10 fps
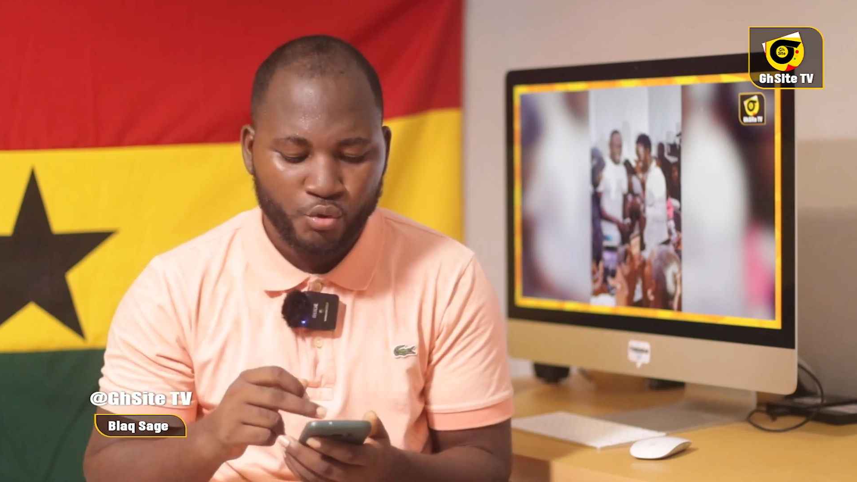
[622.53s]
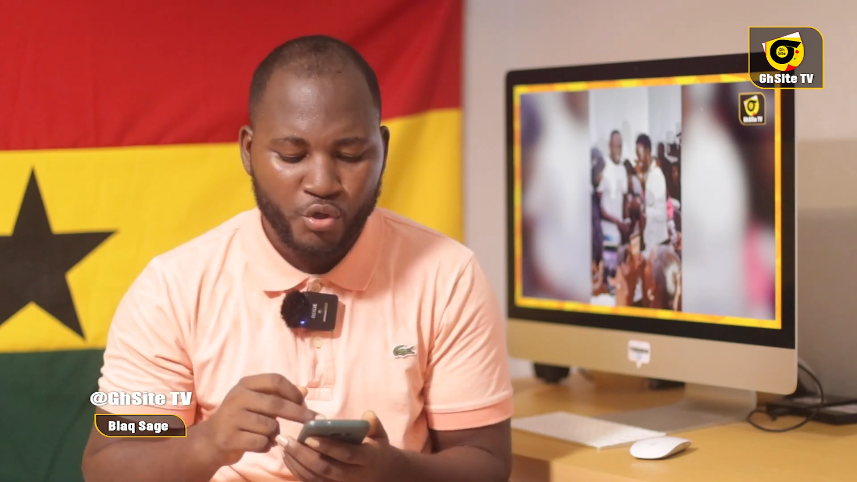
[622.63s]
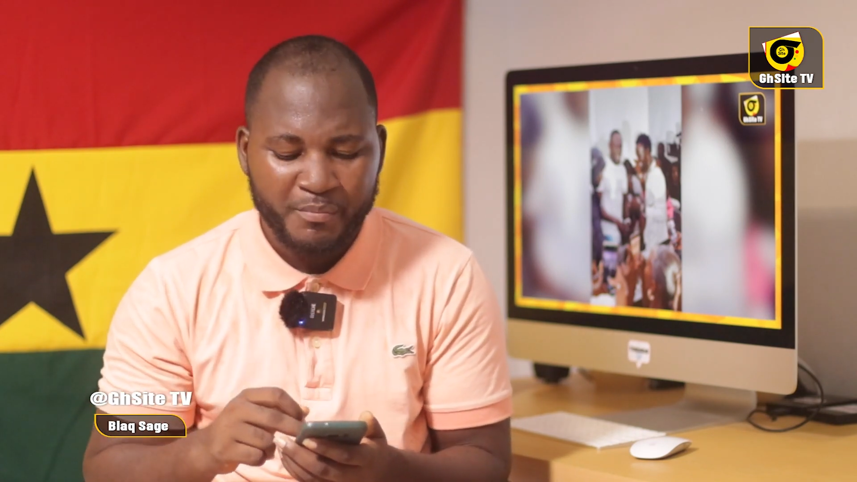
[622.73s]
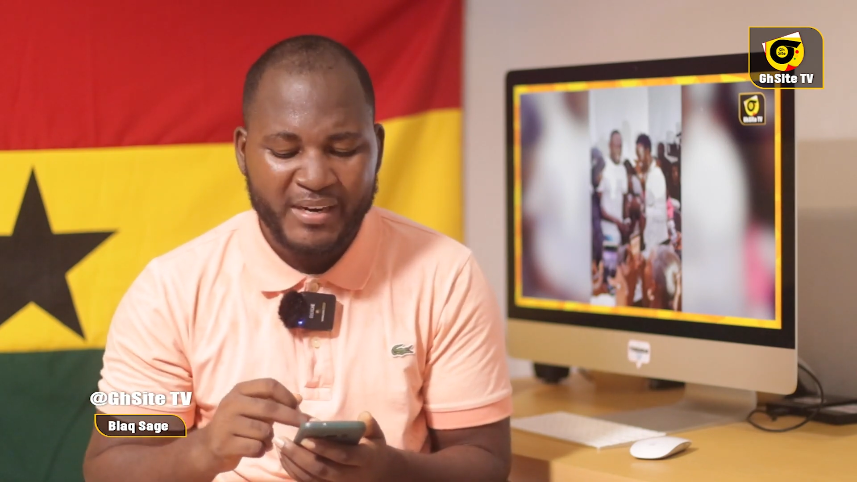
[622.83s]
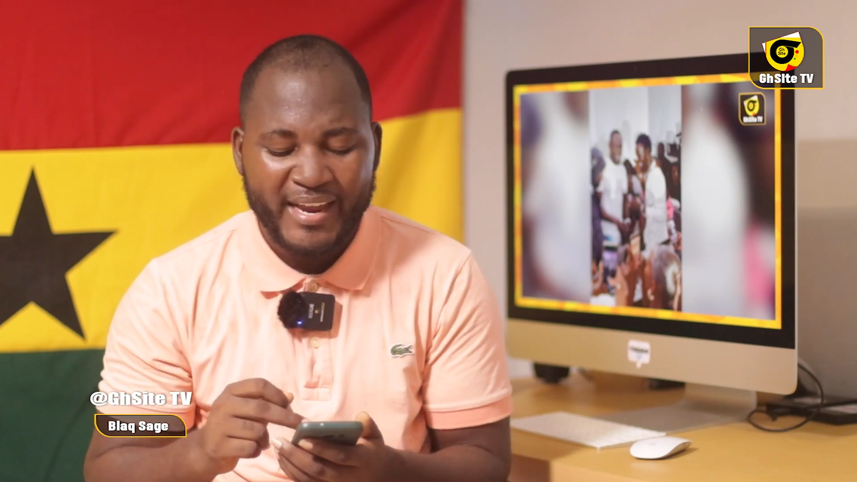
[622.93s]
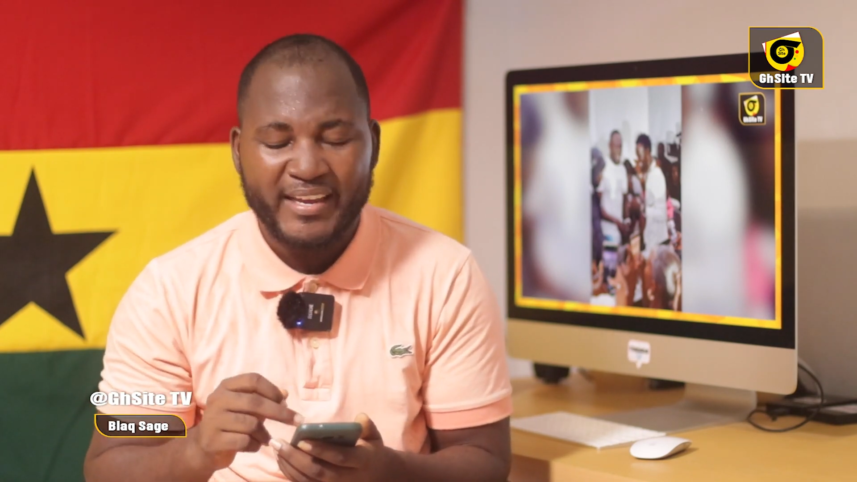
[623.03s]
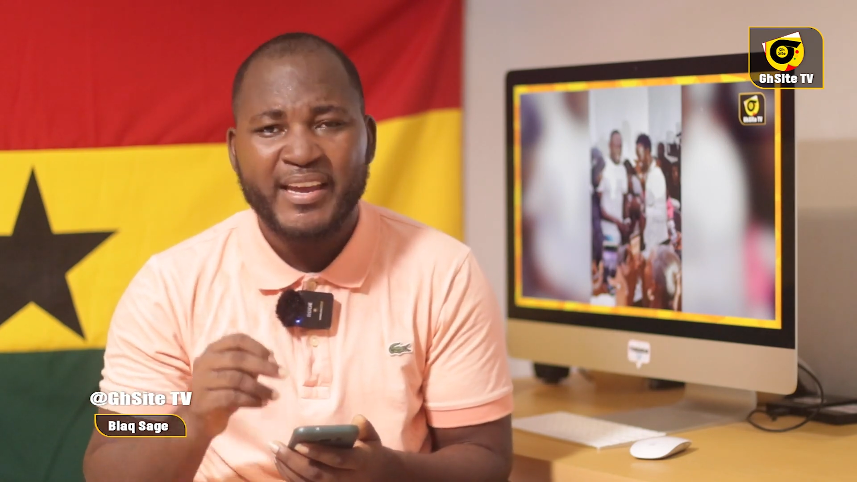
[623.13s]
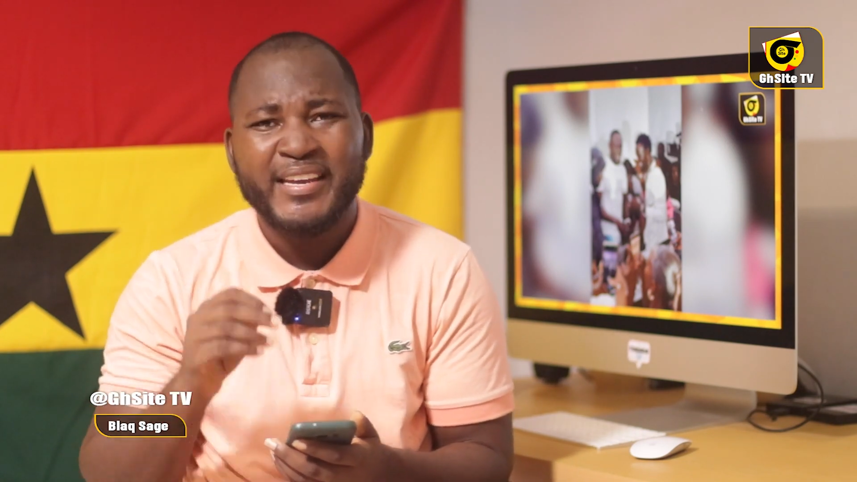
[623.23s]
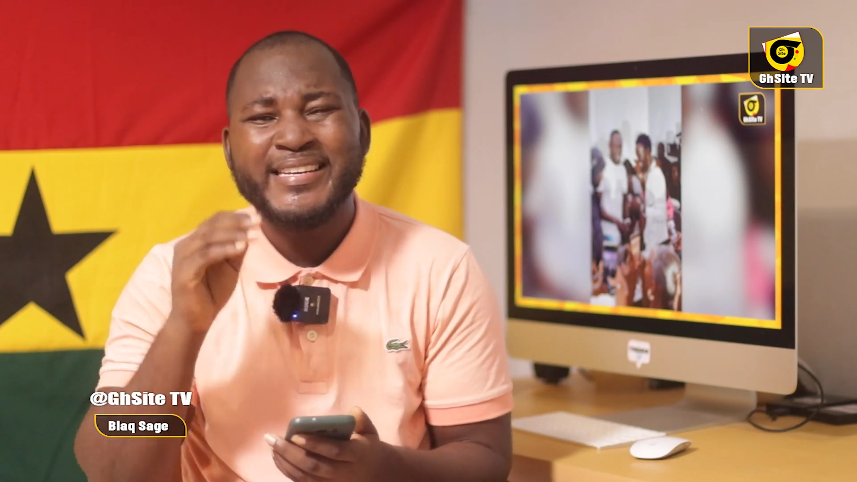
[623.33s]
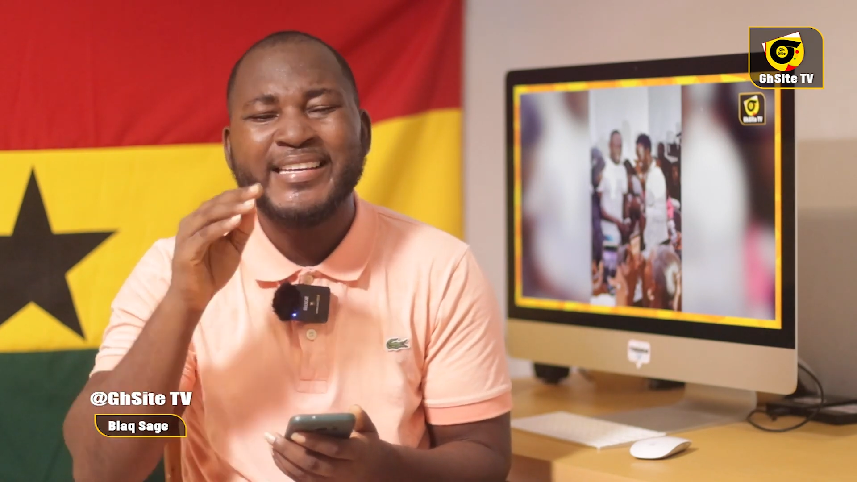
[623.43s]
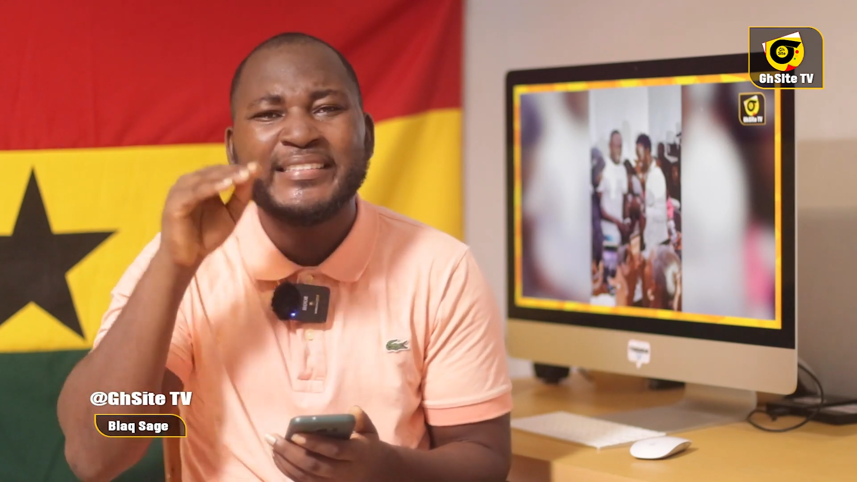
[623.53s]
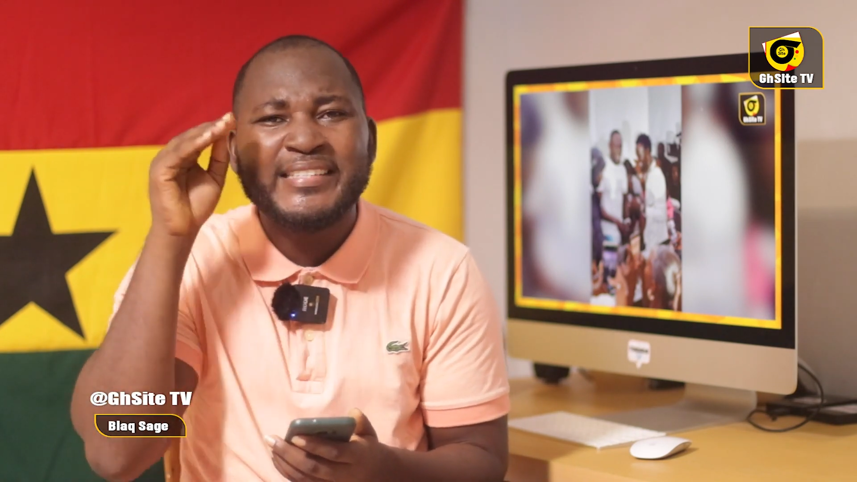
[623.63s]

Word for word: So it be like it they